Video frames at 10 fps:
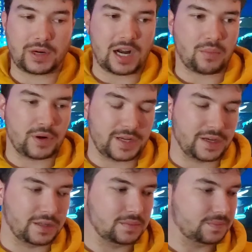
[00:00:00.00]
worked out pretty
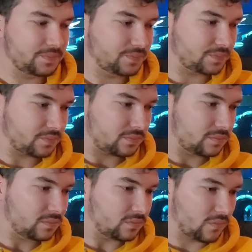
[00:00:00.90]
good.
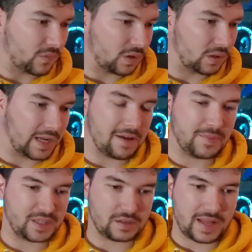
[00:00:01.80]
And I have a
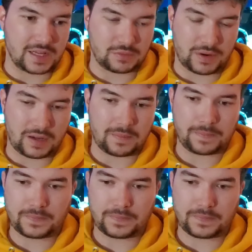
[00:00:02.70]
picture of that as well.